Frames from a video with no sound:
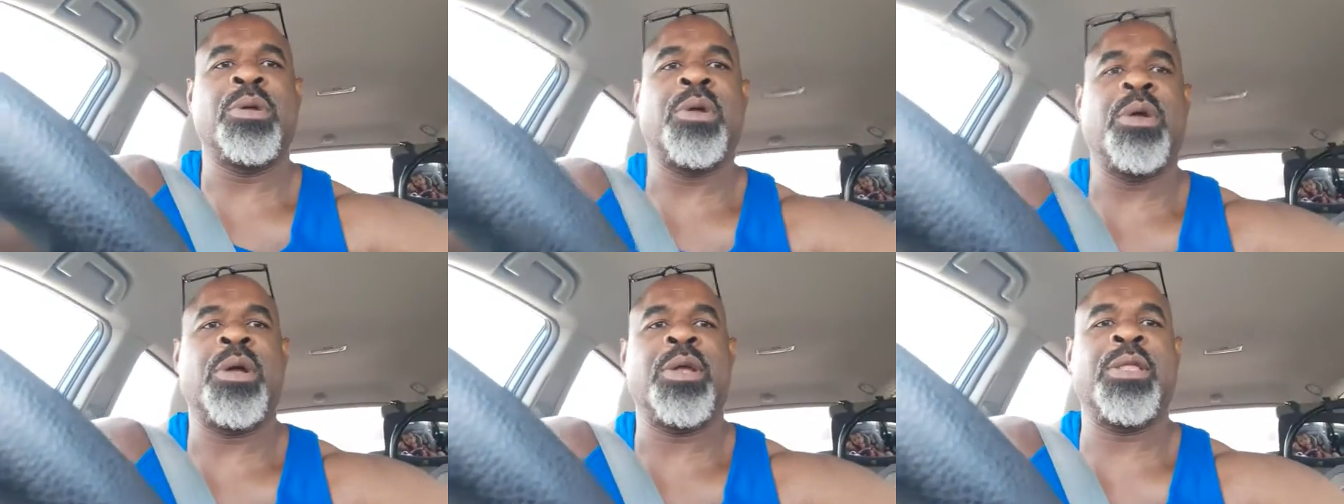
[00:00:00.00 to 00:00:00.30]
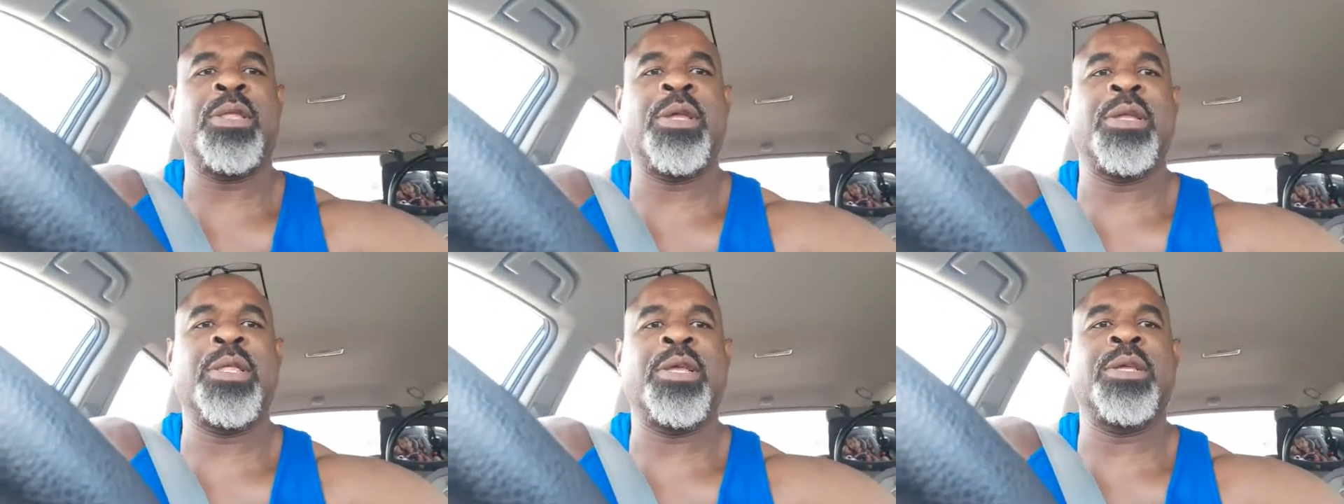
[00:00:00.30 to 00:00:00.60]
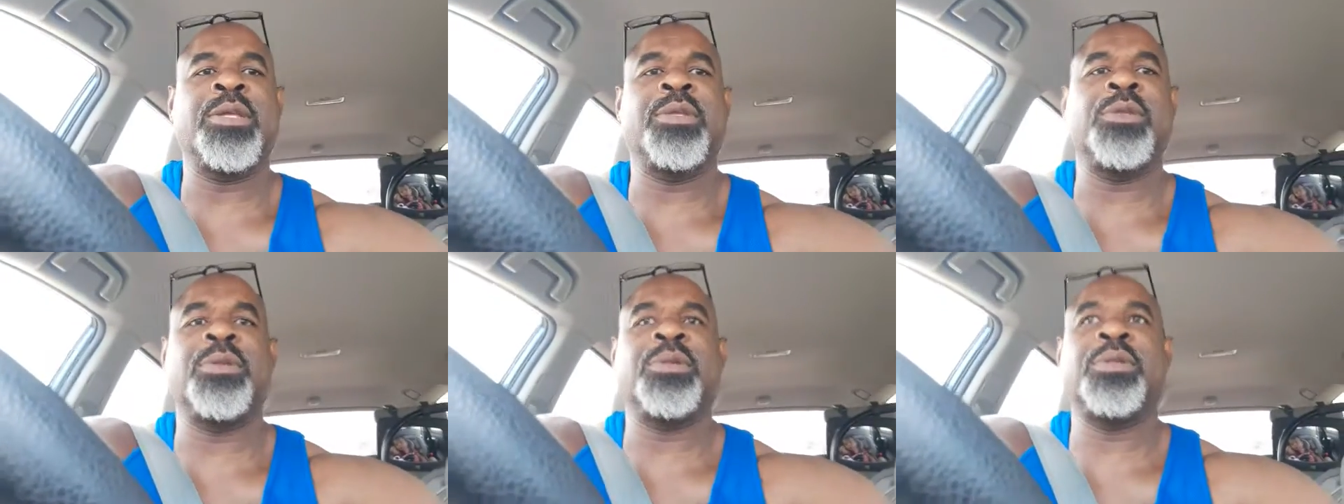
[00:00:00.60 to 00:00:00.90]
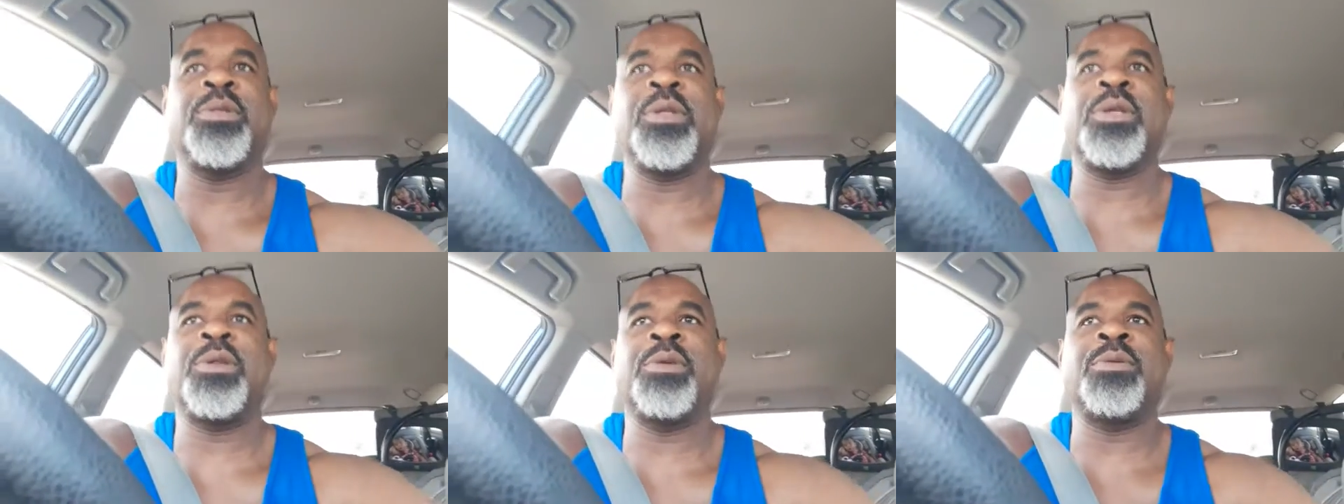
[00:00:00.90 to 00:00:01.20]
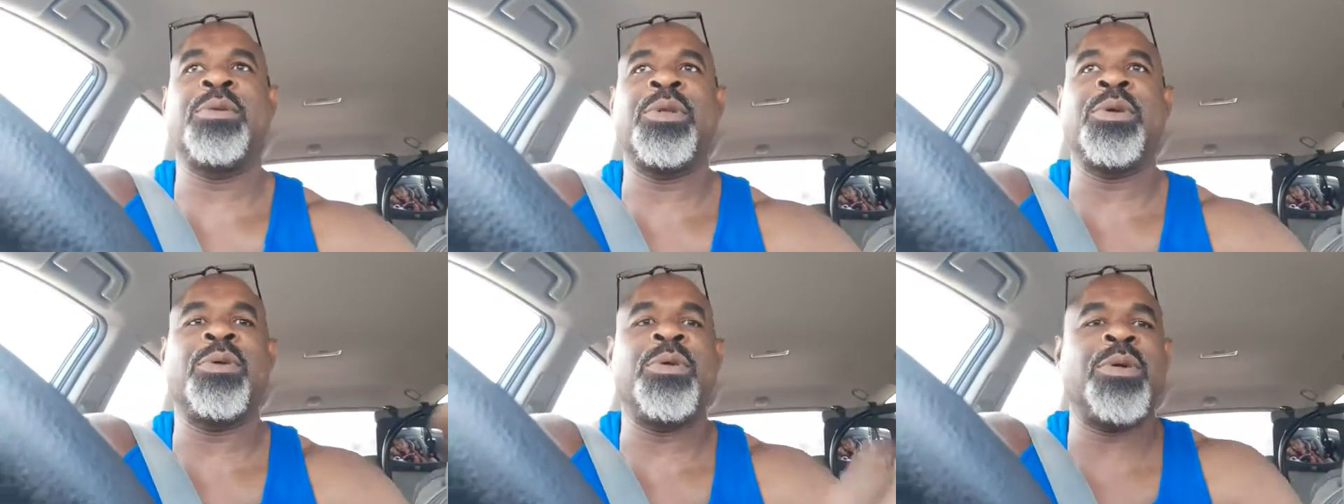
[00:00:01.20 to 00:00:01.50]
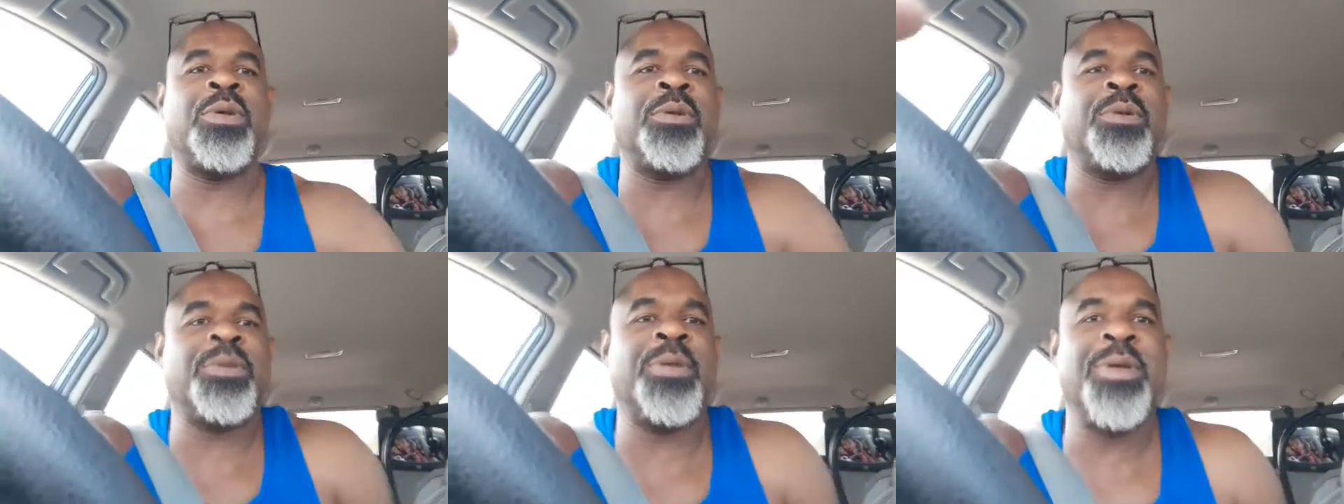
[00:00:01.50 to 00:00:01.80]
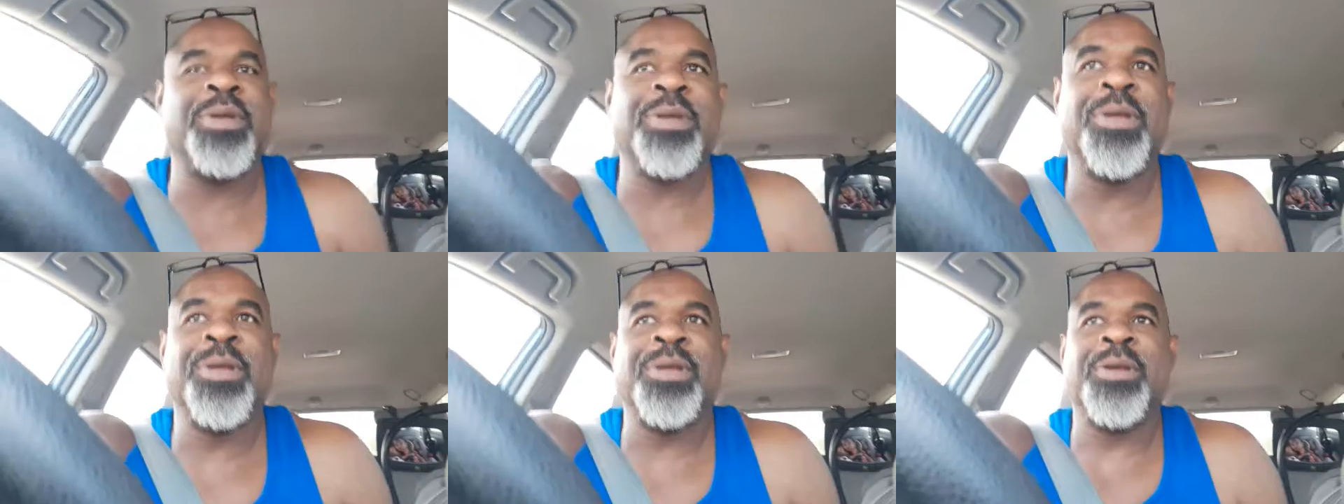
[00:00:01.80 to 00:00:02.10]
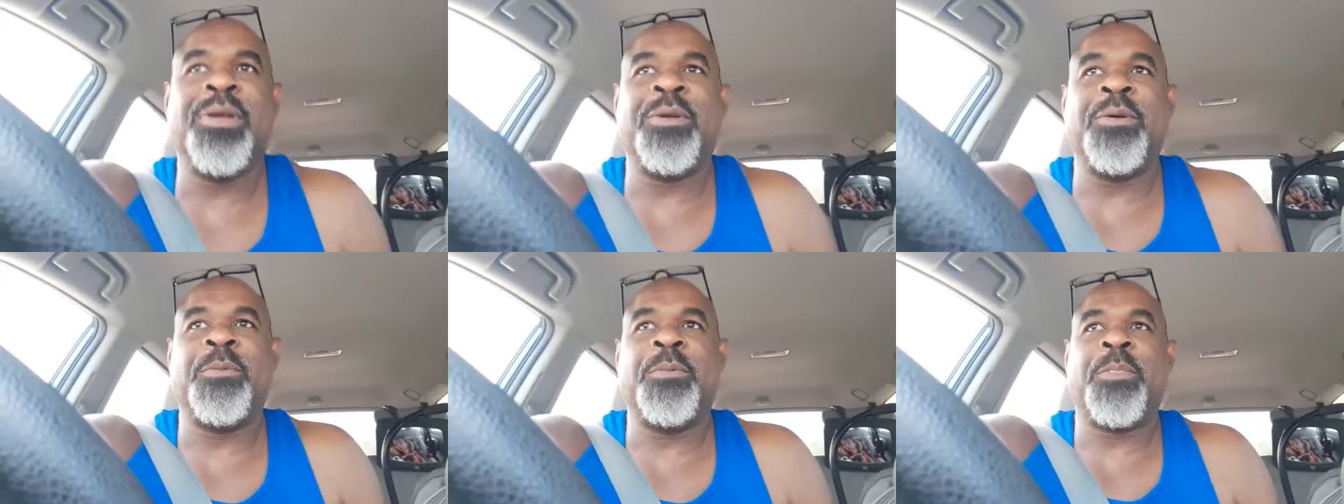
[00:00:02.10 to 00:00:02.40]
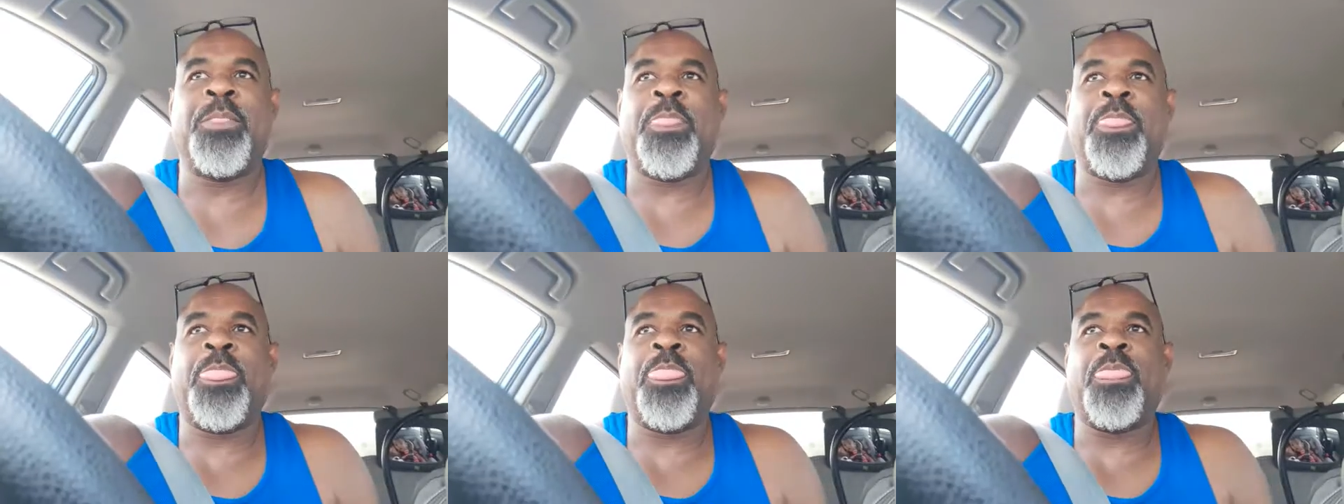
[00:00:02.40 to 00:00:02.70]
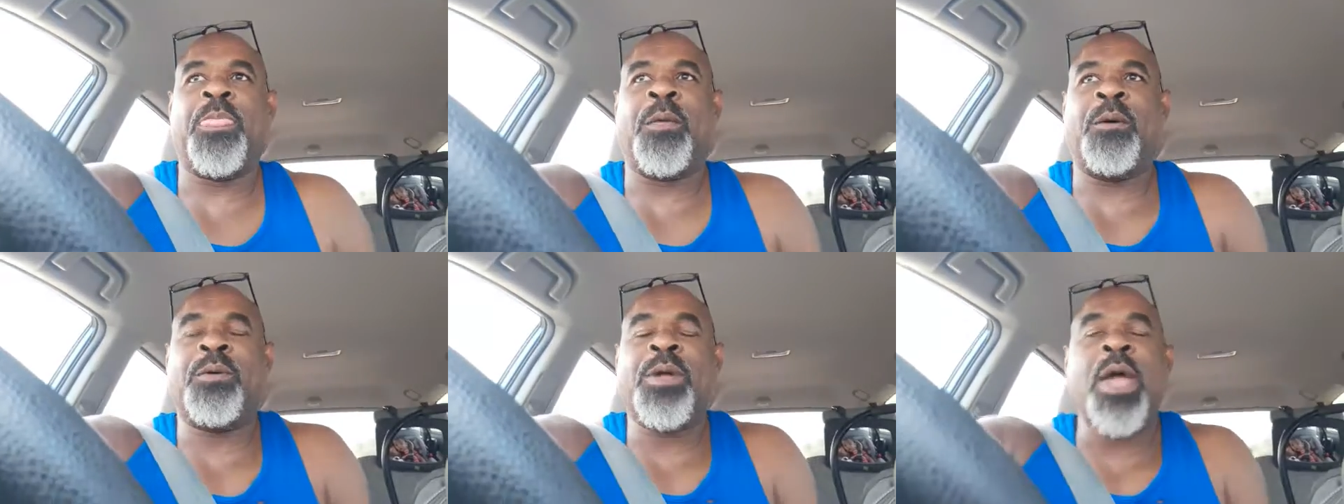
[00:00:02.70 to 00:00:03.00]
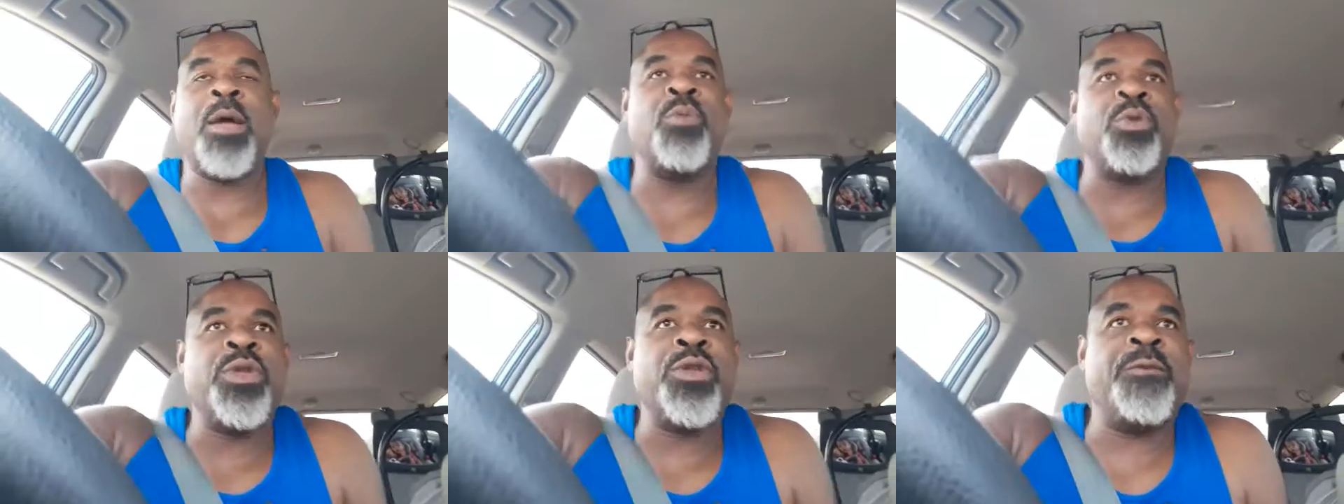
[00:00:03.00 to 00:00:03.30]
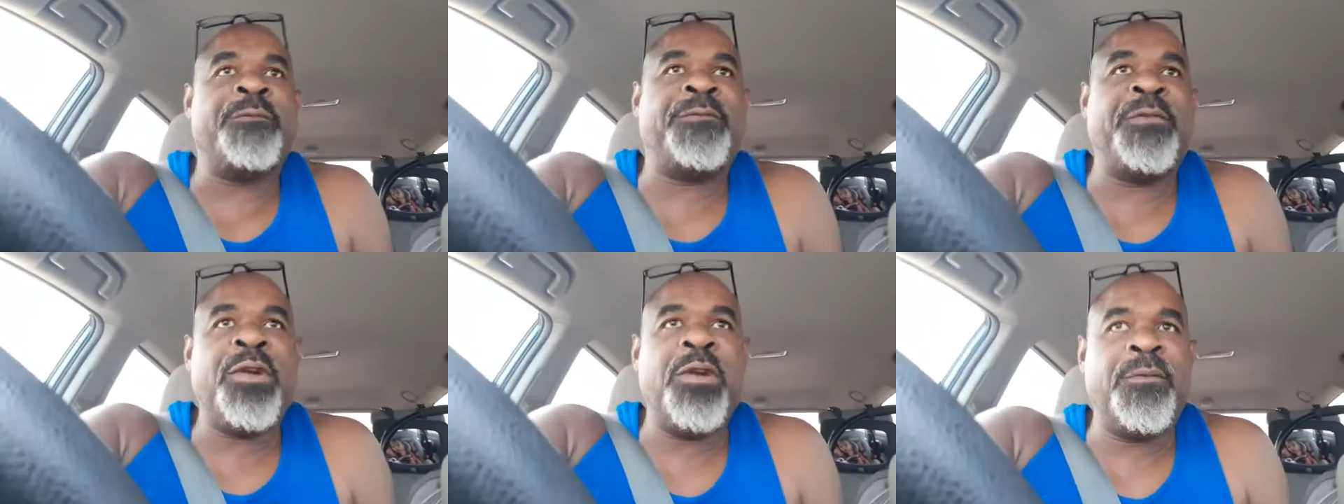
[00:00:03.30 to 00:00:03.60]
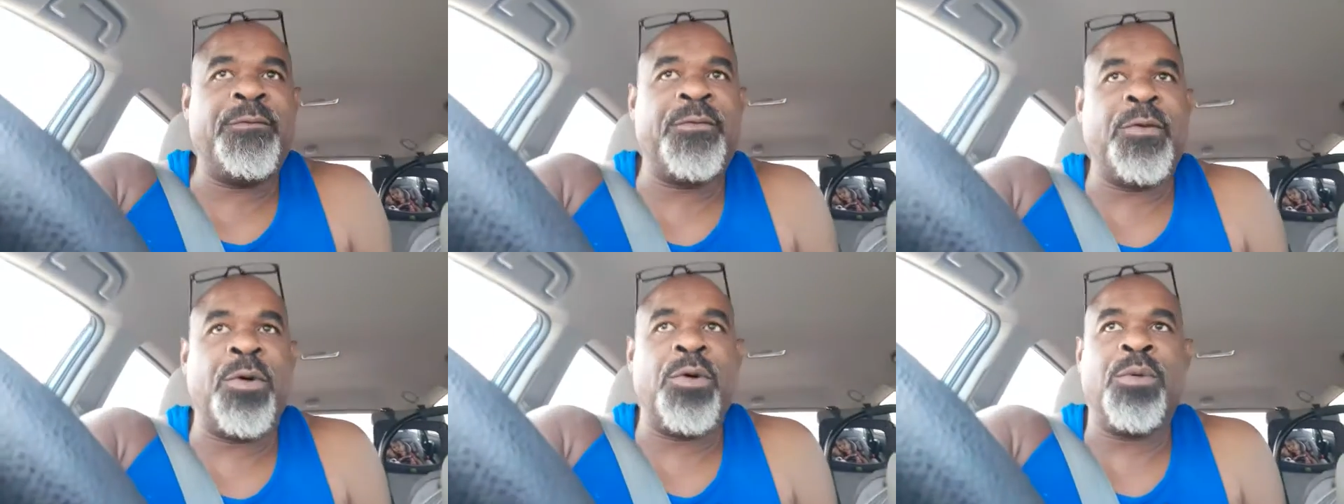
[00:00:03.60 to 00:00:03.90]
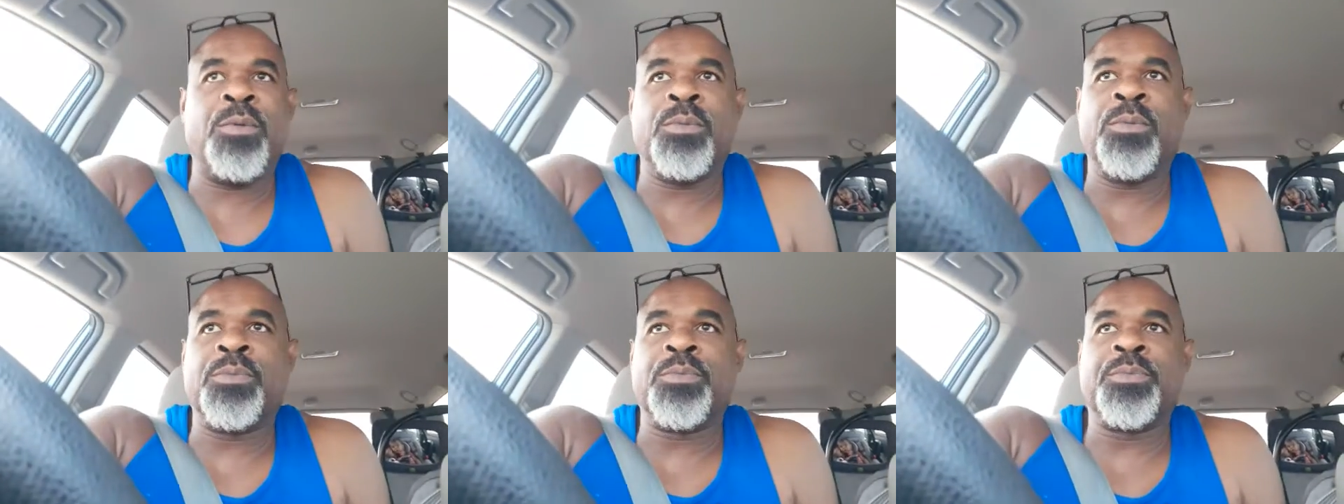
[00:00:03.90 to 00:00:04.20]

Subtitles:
I think that'll do it. Okay, when you're fearful,